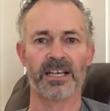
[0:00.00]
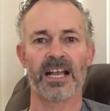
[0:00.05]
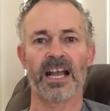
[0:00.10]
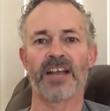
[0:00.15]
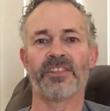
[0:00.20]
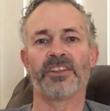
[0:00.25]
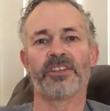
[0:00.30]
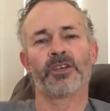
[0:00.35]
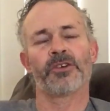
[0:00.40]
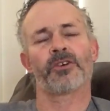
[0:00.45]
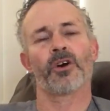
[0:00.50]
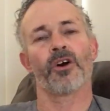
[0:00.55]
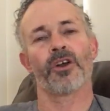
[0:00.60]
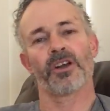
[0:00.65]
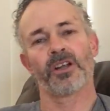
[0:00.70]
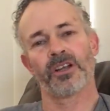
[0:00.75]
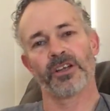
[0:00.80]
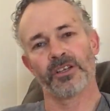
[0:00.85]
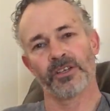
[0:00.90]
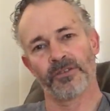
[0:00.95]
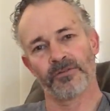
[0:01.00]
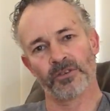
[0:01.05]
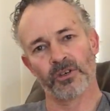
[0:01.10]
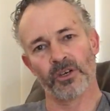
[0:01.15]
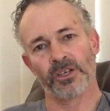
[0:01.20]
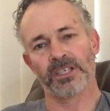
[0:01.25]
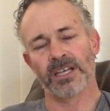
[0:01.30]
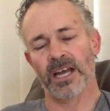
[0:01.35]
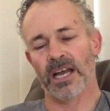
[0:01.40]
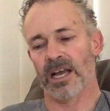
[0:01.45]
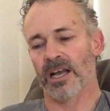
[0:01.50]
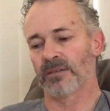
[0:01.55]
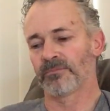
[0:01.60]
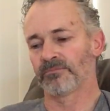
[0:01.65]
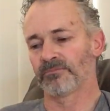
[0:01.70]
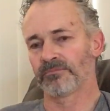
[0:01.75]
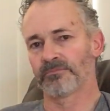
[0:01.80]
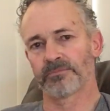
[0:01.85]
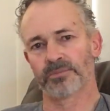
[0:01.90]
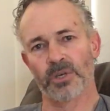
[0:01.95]
And then you've got
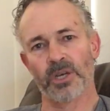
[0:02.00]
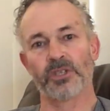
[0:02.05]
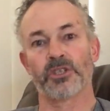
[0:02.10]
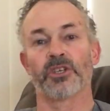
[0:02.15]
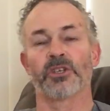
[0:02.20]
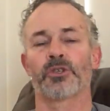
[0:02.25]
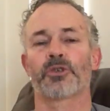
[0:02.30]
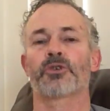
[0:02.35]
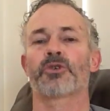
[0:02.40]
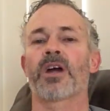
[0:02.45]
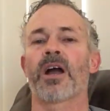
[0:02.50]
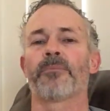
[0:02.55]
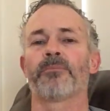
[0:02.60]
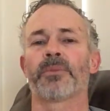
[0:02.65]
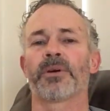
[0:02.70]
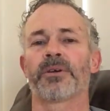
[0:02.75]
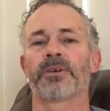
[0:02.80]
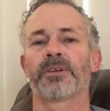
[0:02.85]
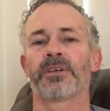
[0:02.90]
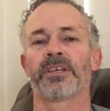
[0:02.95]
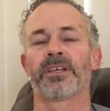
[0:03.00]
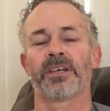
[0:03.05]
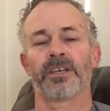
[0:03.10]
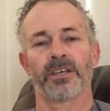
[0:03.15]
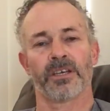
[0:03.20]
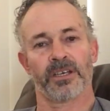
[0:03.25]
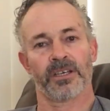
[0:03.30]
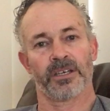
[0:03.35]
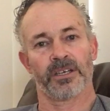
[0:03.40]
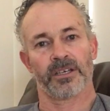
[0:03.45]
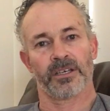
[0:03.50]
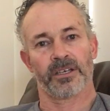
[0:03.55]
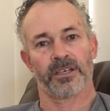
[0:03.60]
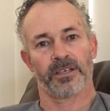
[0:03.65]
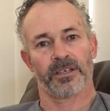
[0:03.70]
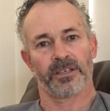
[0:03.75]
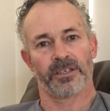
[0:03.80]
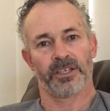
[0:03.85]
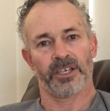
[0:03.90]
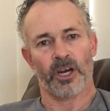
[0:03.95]
President Trump,
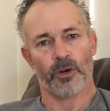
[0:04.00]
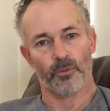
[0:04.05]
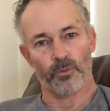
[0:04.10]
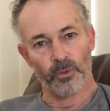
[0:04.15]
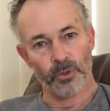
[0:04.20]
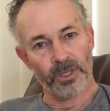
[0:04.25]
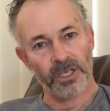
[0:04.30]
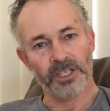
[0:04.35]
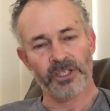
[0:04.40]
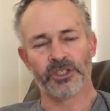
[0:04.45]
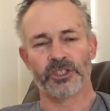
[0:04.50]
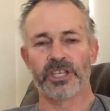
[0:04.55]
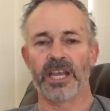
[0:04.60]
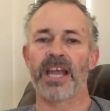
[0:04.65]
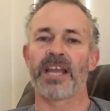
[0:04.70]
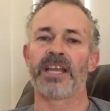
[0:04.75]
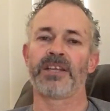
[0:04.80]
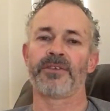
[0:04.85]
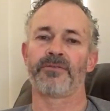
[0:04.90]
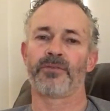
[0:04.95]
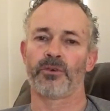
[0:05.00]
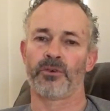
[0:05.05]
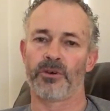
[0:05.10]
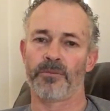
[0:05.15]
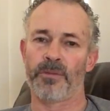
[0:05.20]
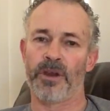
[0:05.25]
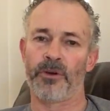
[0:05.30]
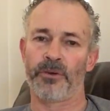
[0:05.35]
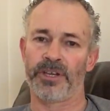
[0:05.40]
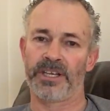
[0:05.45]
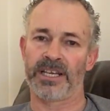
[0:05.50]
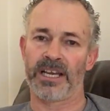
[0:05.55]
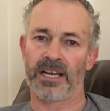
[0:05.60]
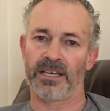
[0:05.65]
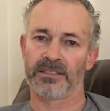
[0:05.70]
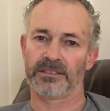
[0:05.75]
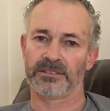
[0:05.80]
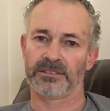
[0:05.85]
really standing for America.